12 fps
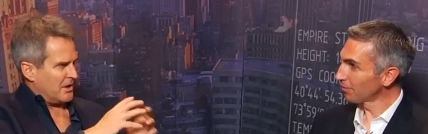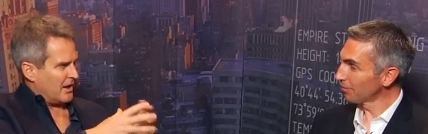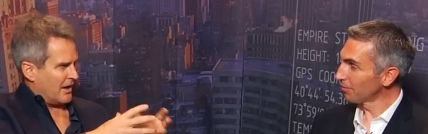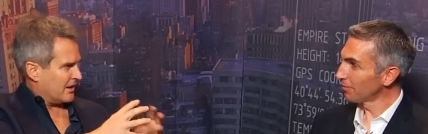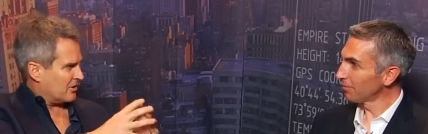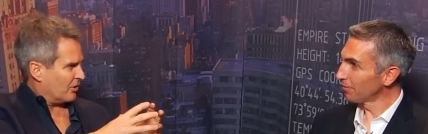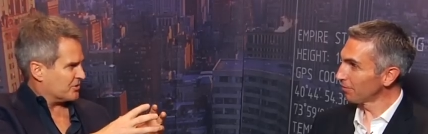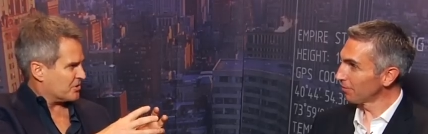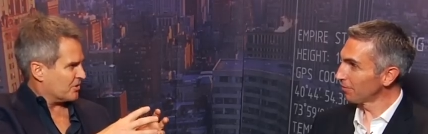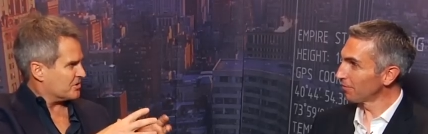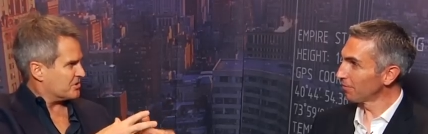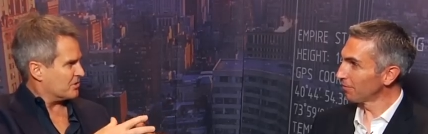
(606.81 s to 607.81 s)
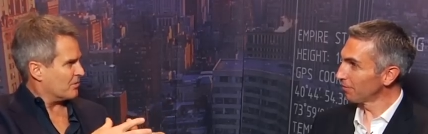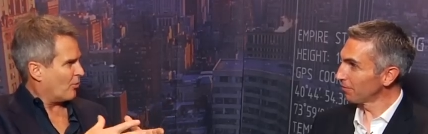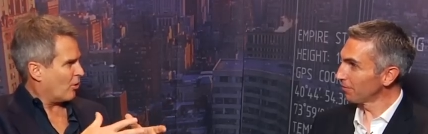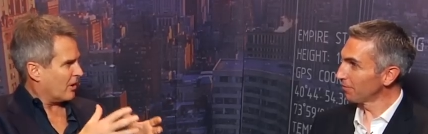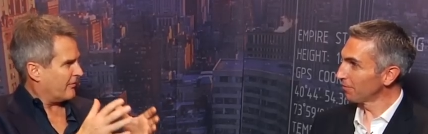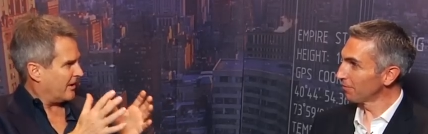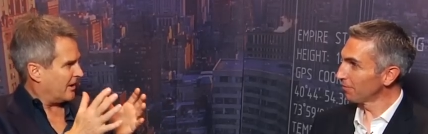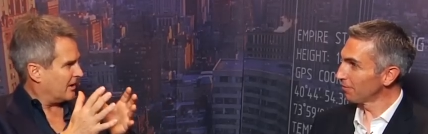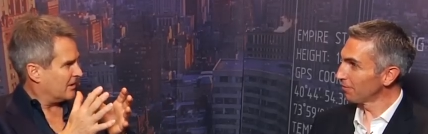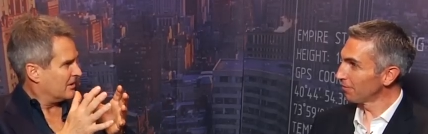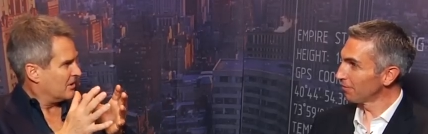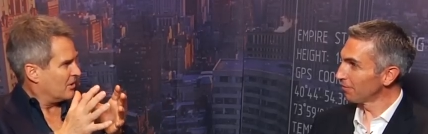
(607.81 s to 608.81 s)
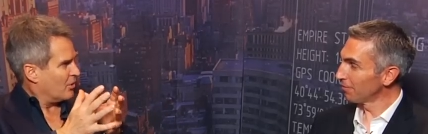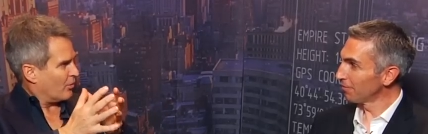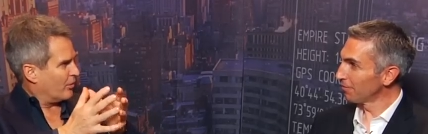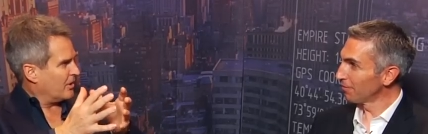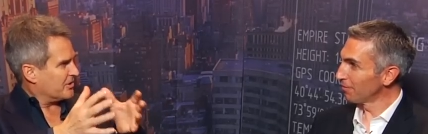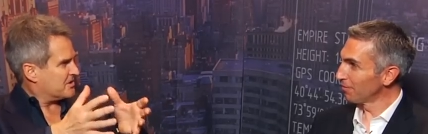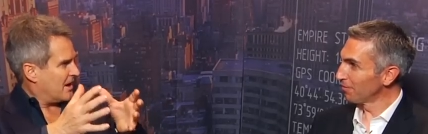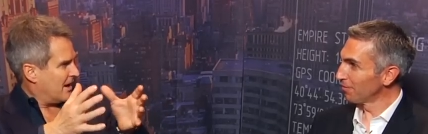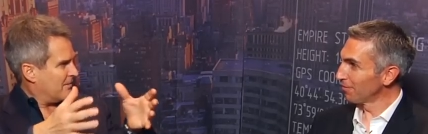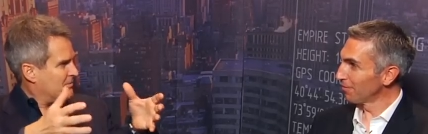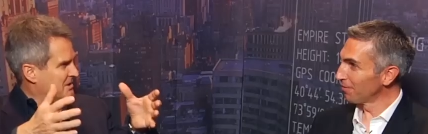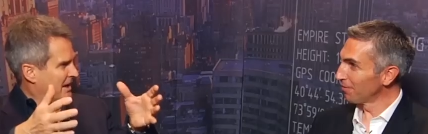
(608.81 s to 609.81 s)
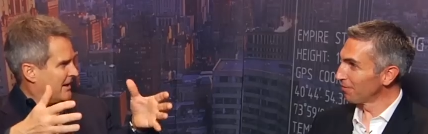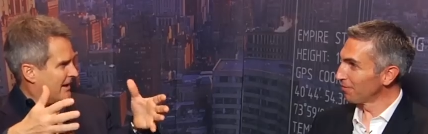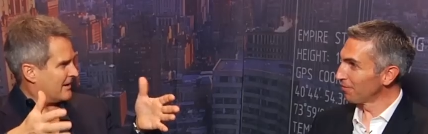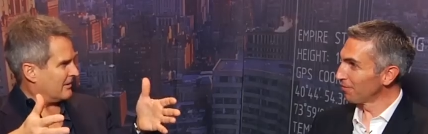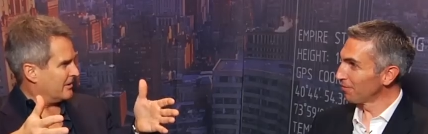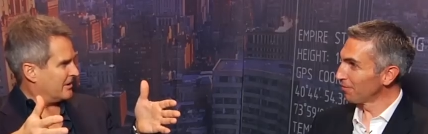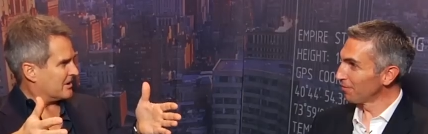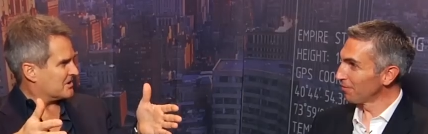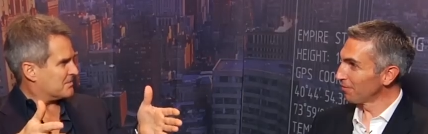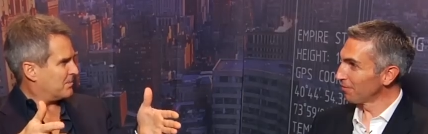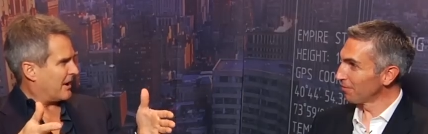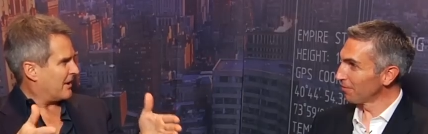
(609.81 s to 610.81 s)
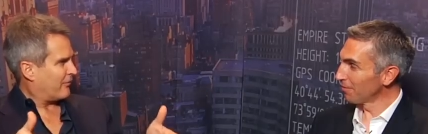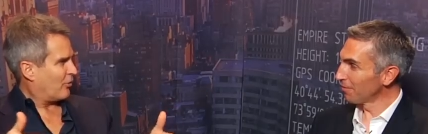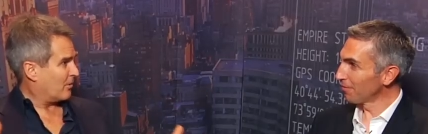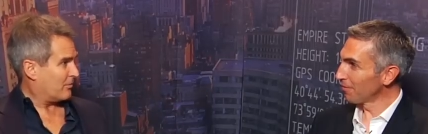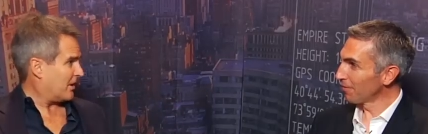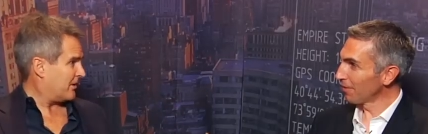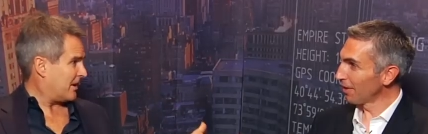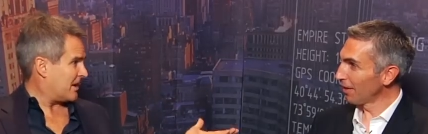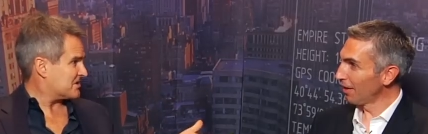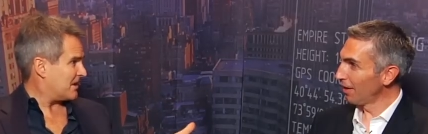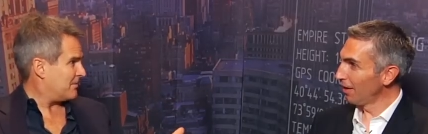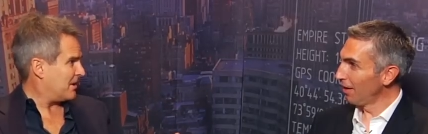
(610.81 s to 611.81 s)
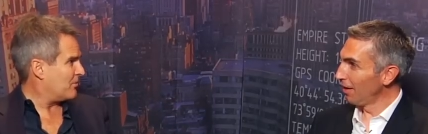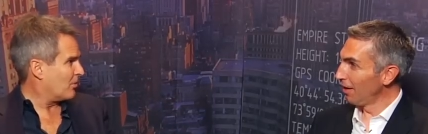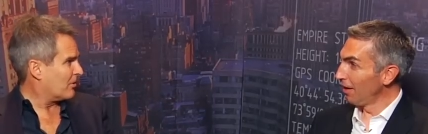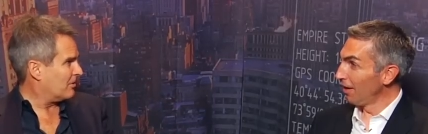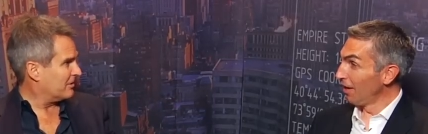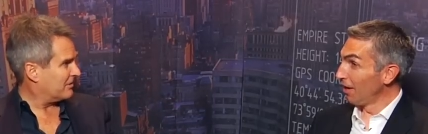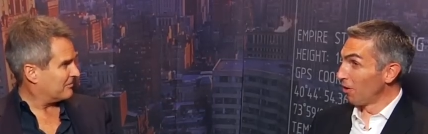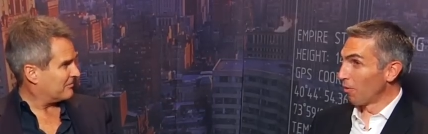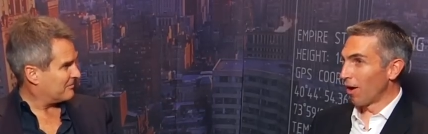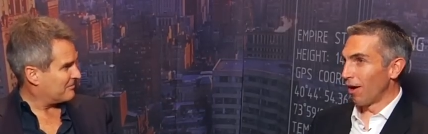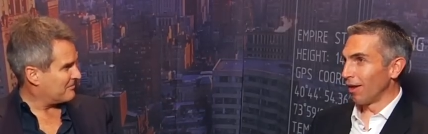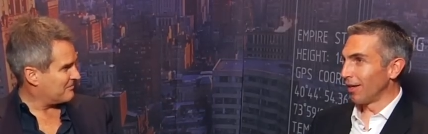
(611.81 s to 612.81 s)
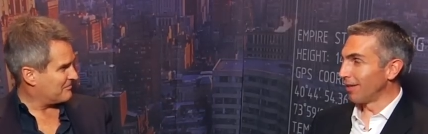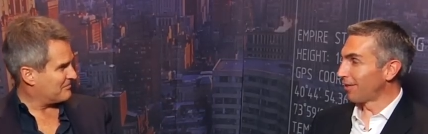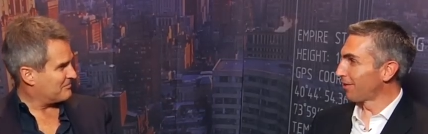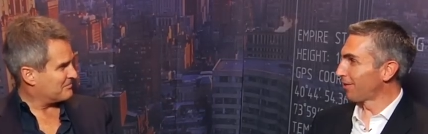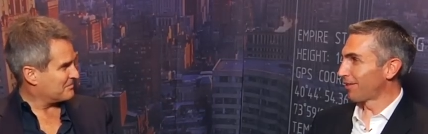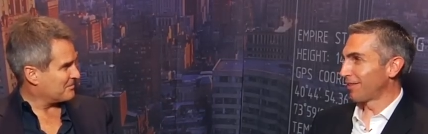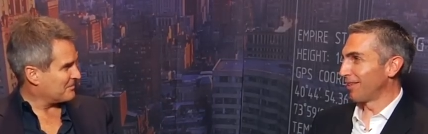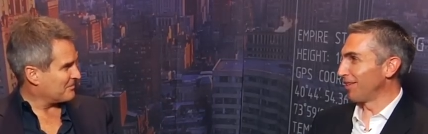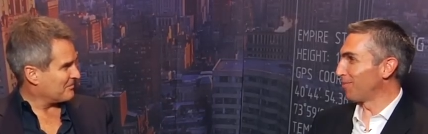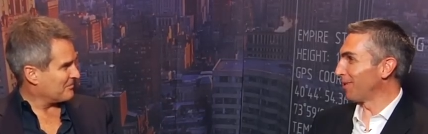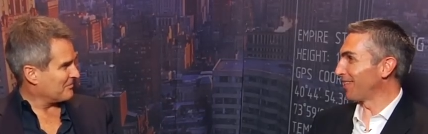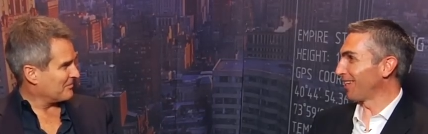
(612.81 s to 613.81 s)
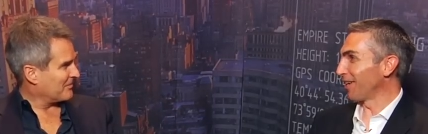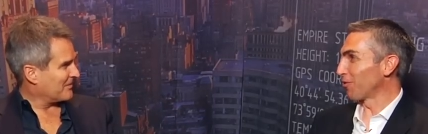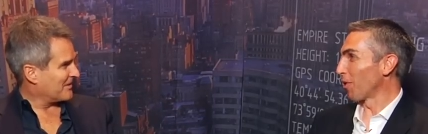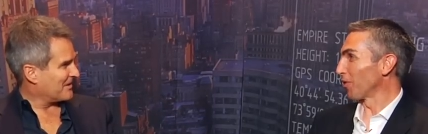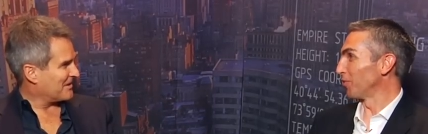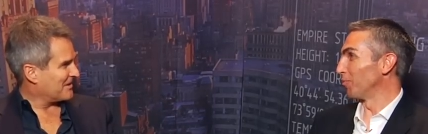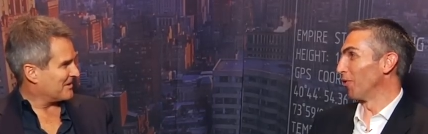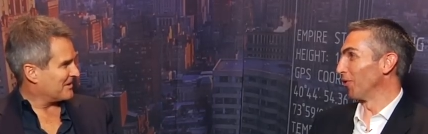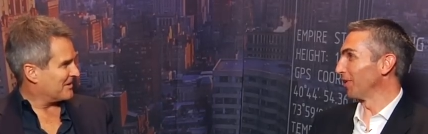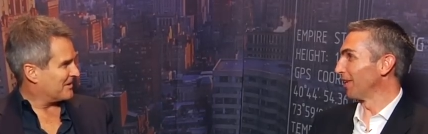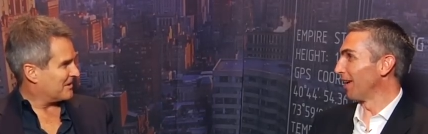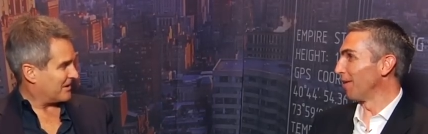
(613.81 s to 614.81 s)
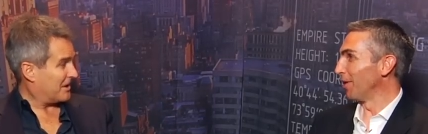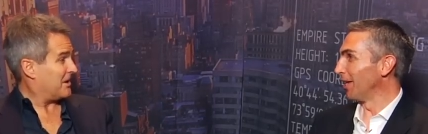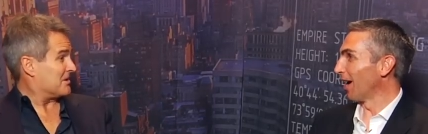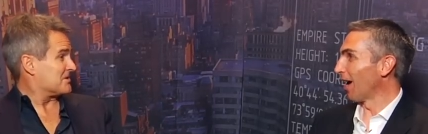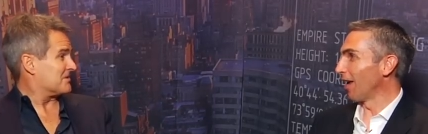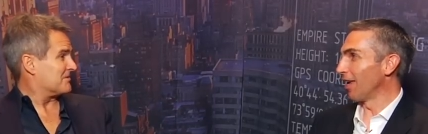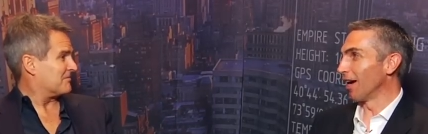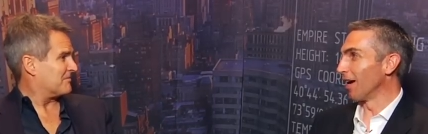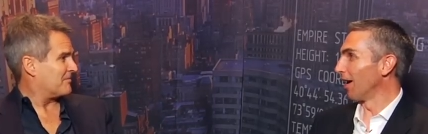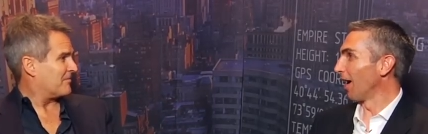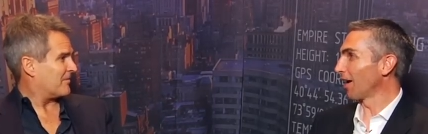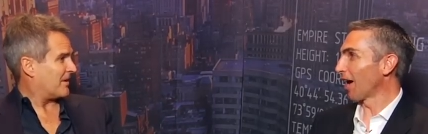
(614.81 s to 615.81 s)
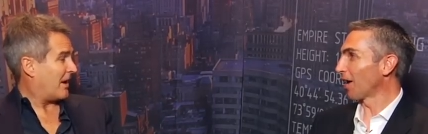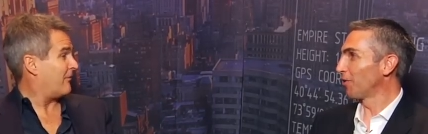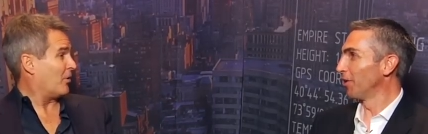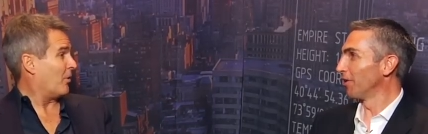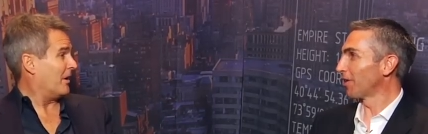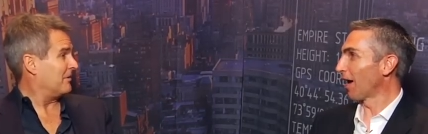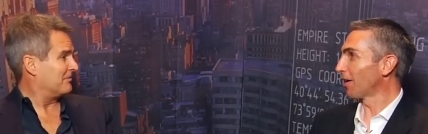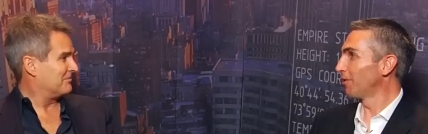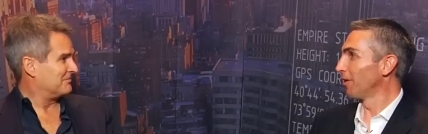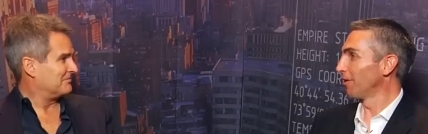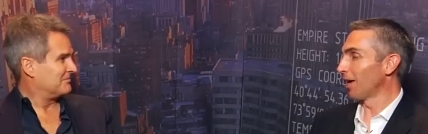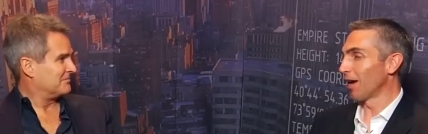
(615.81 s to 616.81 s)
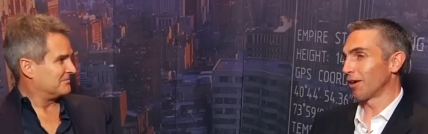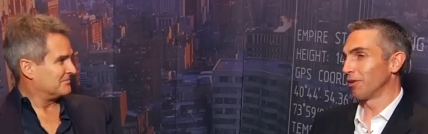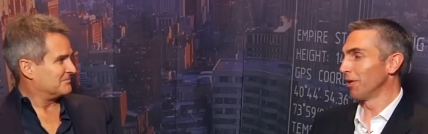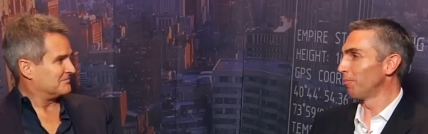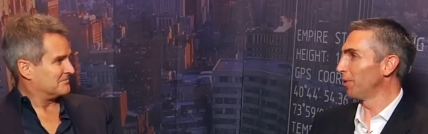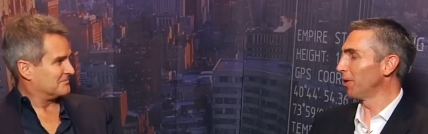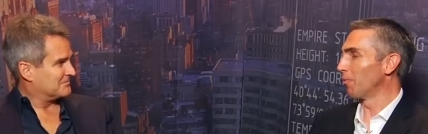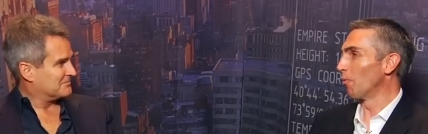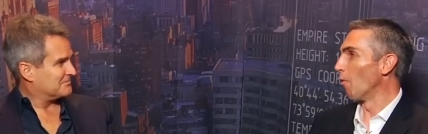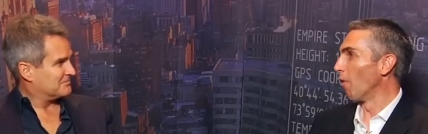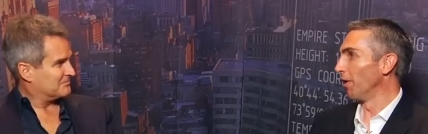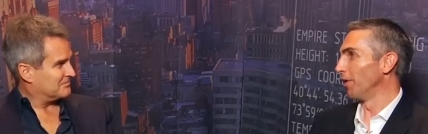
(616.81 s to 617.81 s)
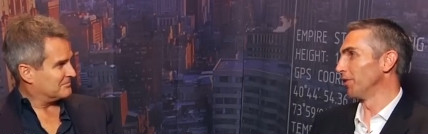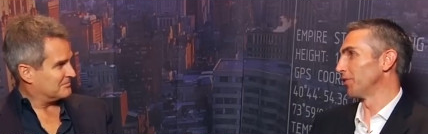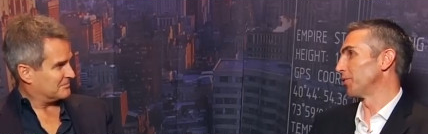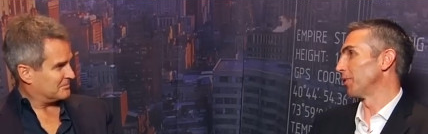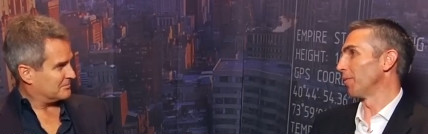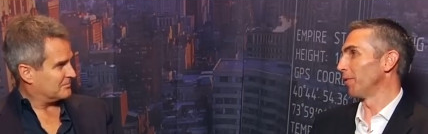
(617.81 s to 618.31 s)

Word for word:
Speaker 1: BI culture to more of a real-time data analytics platform in the SAP world?
Speaker 2: Well, it's it's basically cross the board. I mean, I, yeah, I, I, couldn't, I couldn't, yeah, I could not pick one industry. I